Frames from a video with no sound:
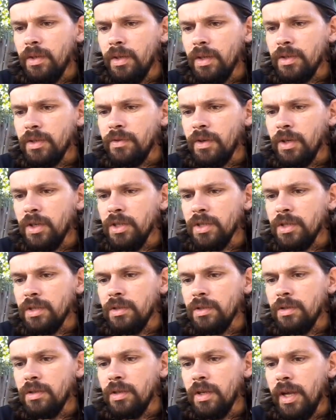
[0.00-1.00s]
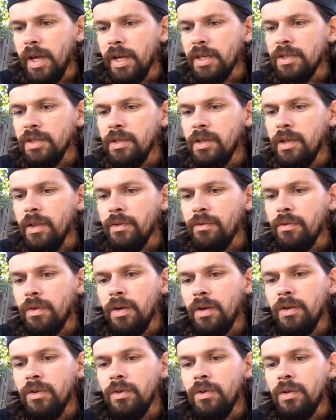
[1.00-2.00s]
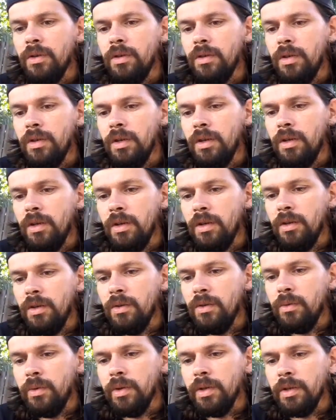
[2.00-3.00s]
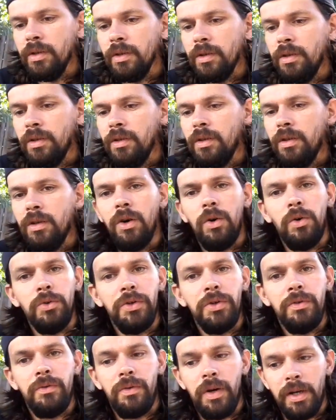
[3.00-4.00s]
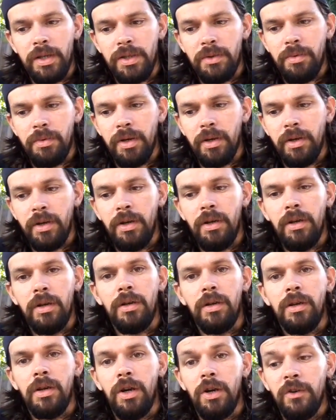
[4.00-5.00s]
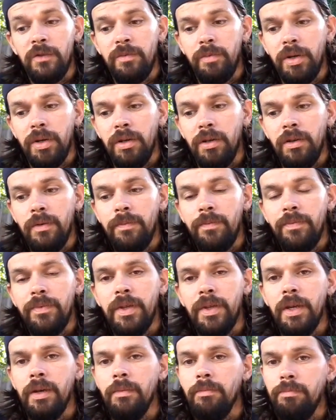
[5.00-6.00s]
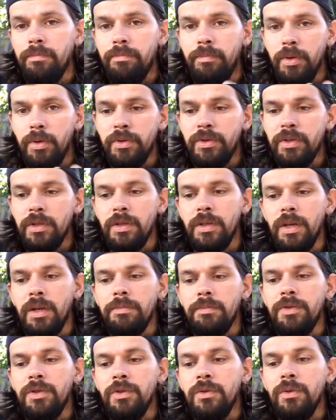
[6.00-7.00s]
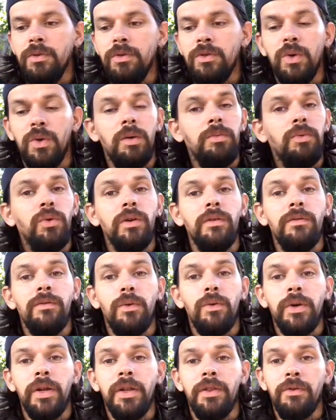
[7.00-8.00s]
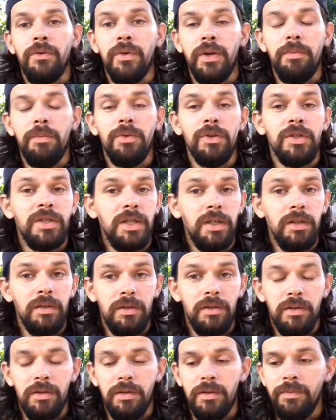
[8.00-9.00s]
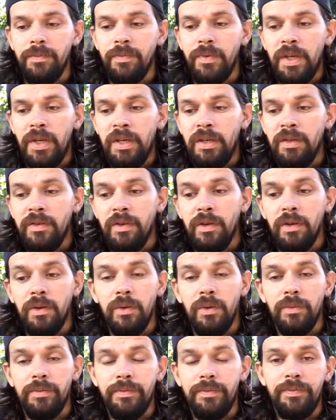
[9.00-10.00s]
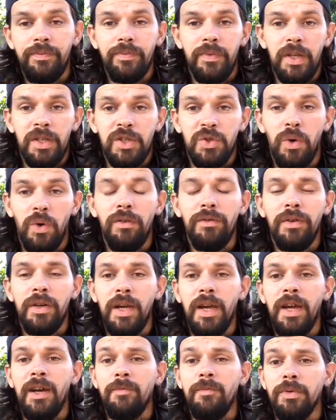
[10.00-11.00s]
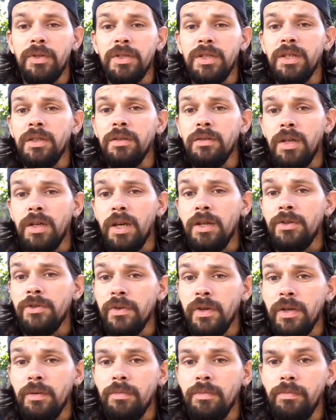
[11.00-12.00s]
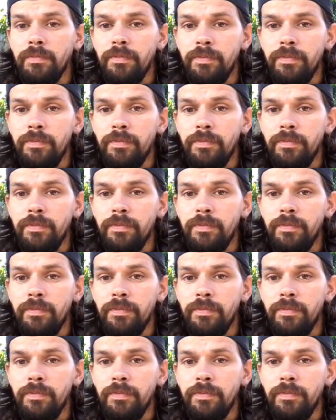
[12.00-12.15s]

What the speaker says: As far as excellent throw, with Golden Raspberry, curveball, it boosted up to 12.43%. So a 12.5% catch rate.